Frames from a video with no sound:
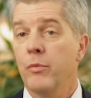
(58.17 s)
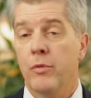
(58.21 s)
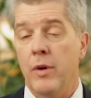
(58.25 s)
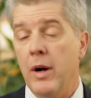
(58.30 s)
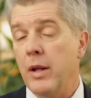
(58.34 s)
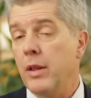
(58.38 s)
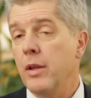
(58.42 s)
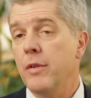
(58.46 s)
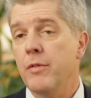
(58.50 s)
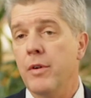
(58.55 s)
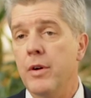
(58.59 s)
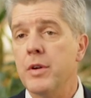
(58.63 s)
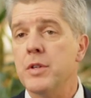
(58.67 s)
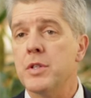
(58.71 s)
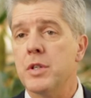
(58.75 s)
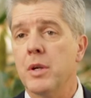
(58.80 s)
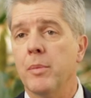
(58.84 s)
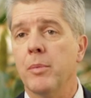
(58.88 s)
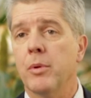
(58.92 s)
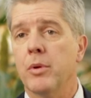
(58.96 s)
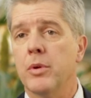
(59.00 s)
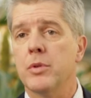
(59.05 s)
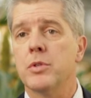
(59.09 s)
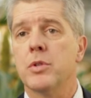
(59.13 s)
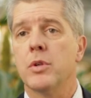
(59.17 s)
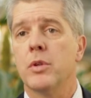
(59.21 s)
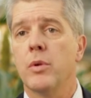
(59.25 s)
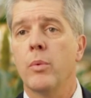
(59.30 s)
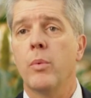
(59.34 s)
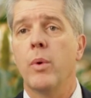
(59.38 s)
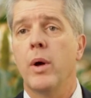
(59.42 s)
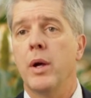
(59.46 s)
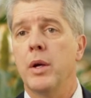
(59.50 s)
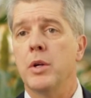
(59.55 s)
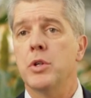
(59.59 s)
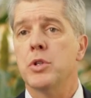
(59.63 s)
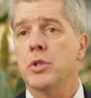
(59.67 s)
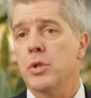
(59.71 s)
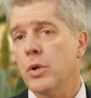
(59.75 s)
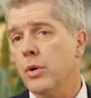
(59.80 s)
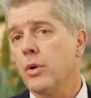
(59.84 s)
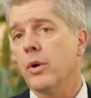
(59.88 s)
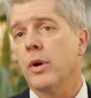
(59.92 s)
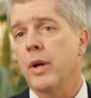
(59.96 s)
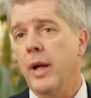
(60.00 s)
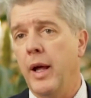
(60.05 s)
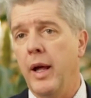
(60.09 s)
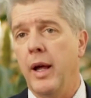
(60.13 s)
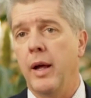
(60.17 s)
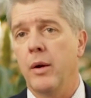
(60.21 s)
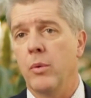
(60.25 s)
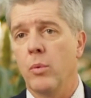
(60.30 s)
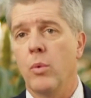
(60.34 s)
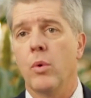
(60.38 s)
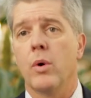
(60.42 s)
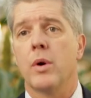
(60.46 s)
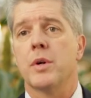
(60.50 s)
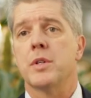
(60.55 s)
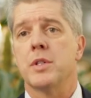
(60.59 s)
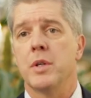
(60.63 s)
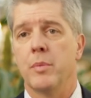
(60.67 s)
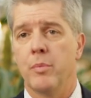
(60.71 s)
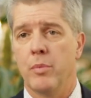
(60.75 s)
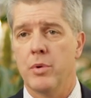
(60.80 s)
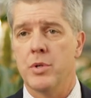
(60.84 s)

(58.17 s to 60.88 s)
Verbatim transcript: frankly, very similar to the way sugarcane works in